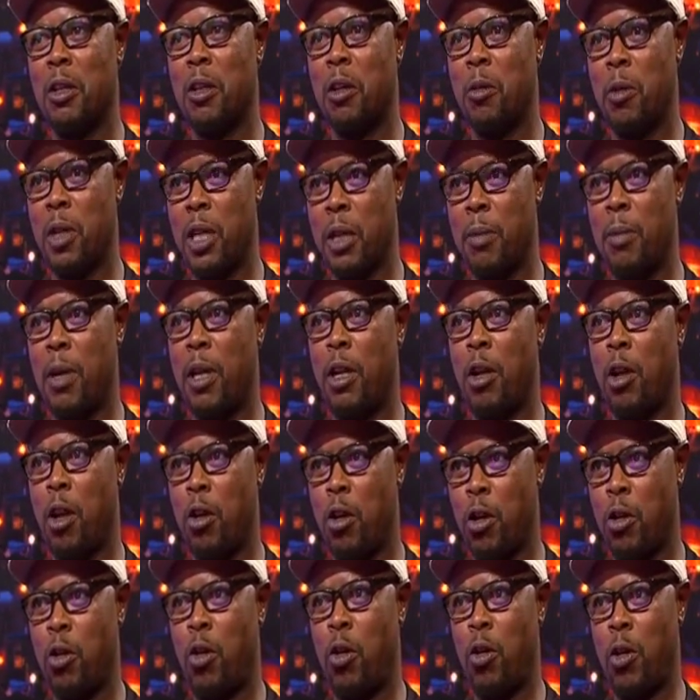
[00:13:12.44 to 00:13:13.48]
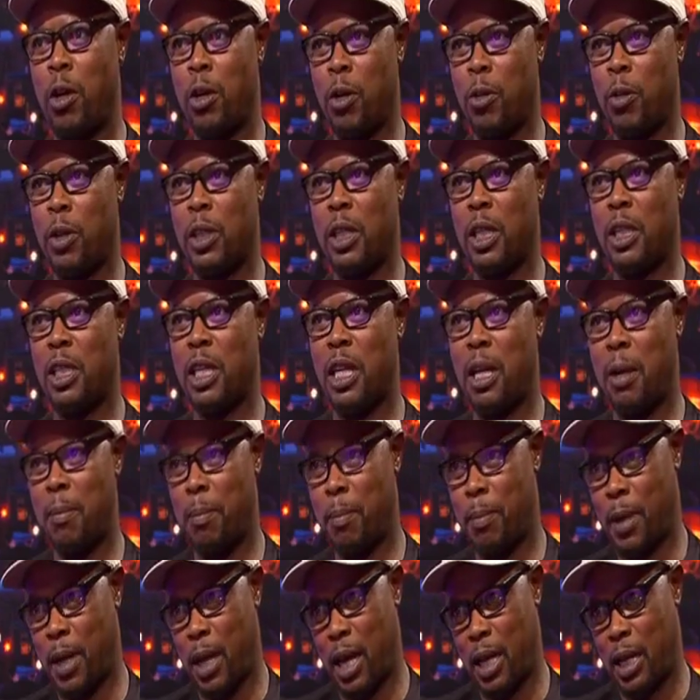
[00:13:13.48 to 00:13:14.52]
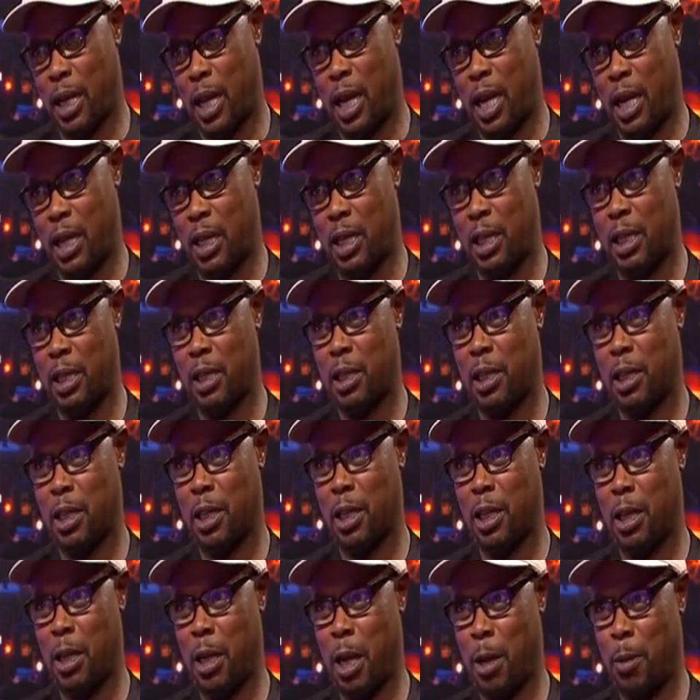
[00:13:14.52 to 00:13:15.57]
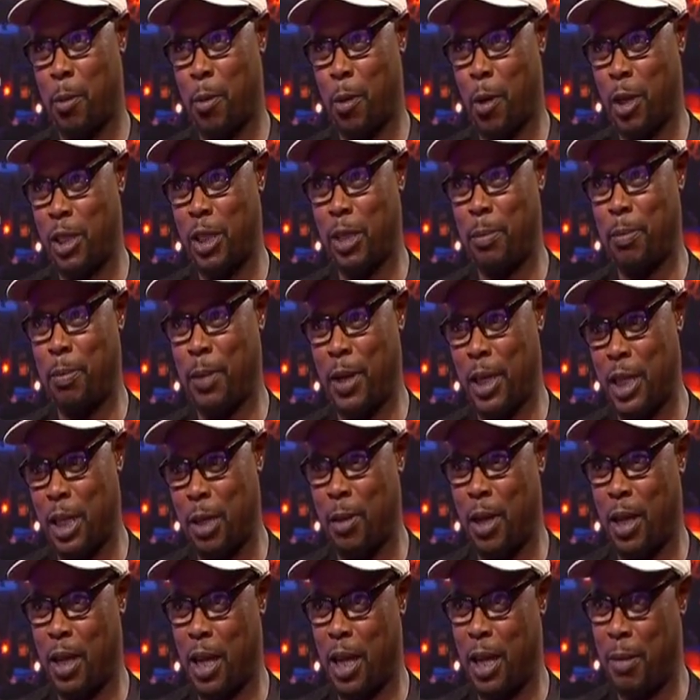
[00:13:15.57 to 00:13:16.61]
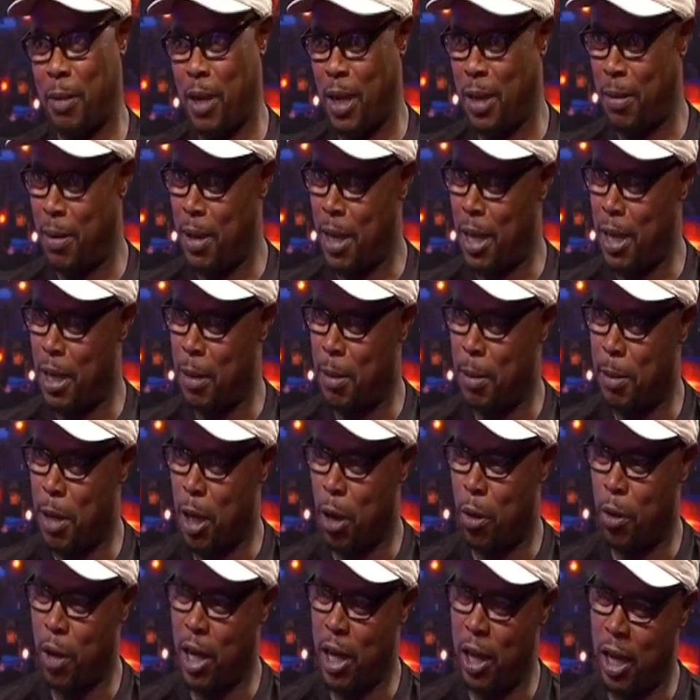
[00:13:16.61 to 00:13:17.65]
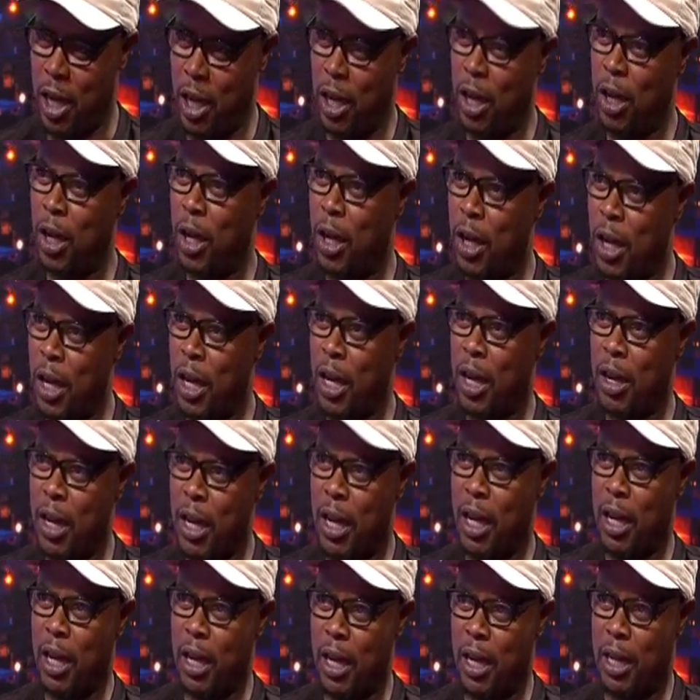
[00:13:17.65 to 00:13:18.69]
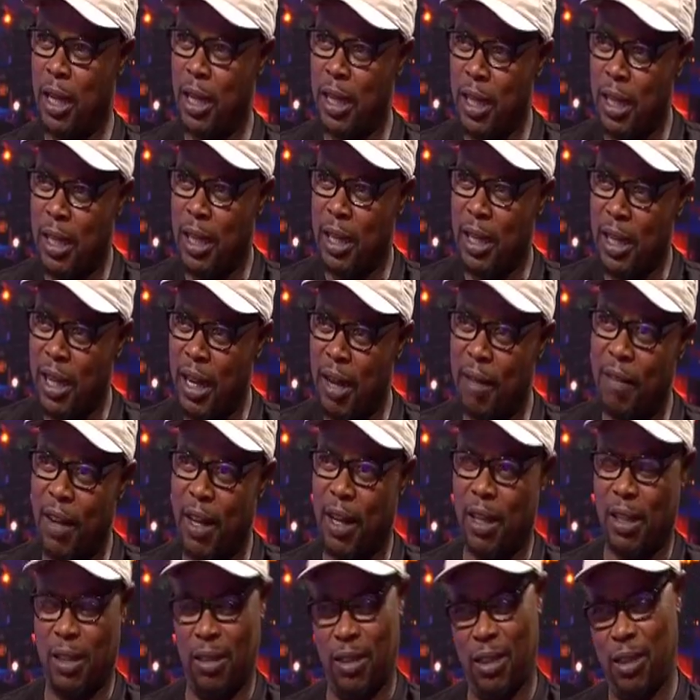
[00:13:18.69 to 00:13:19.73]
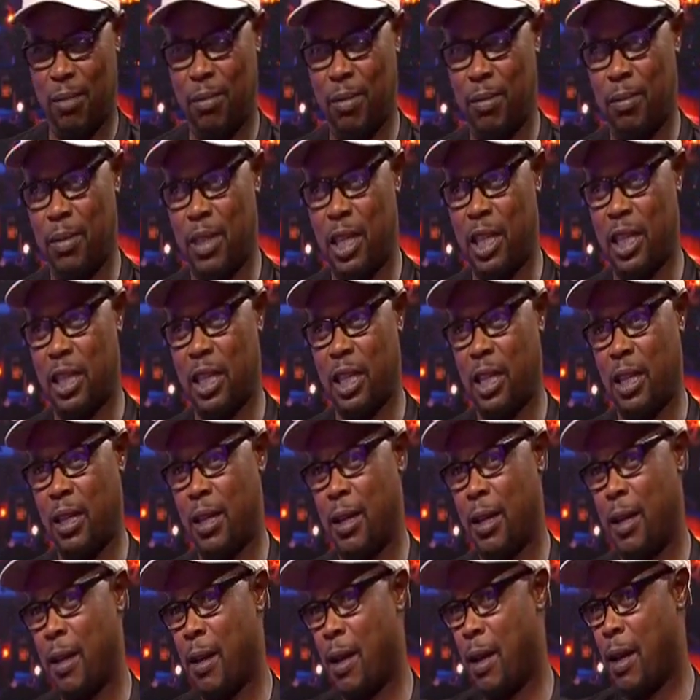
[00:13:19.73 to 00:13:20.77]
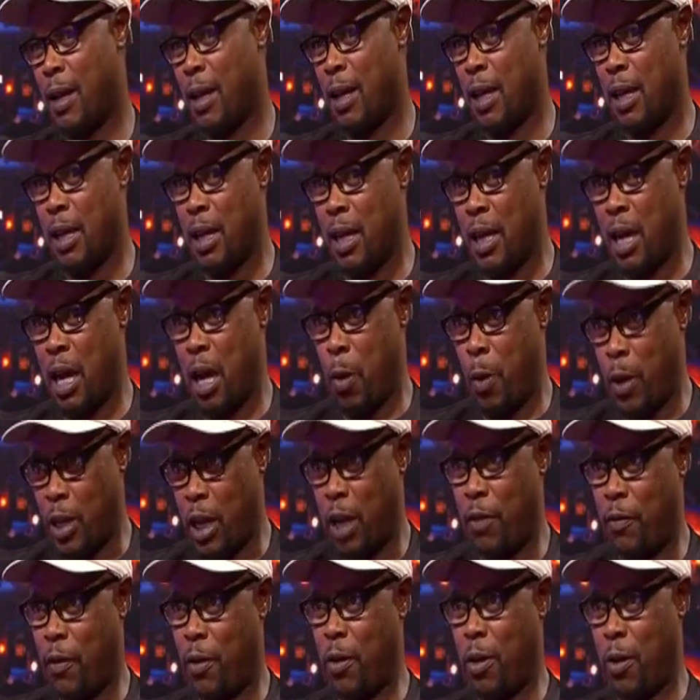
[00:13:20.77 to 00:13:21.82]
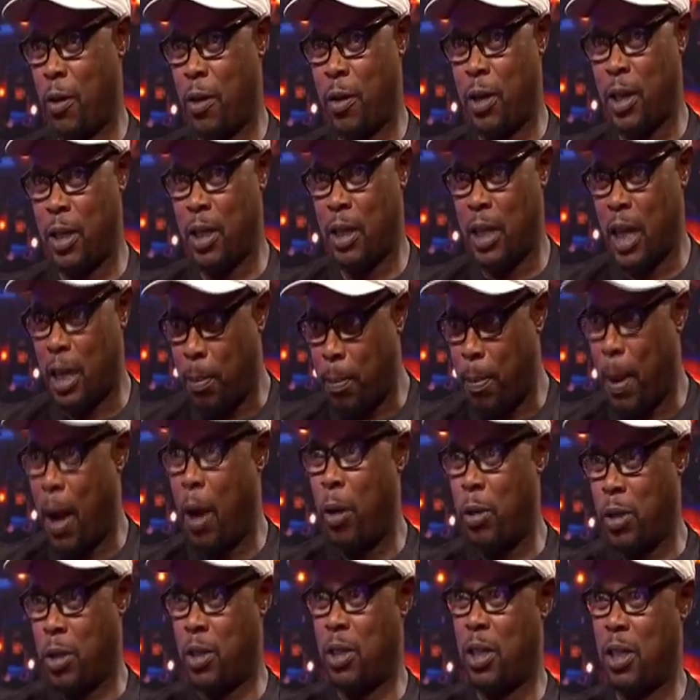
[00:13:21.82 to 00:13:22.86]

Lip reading: No, but you know, corner could just jump, because the pitch being okay, level. Manje, I waited for that bounce.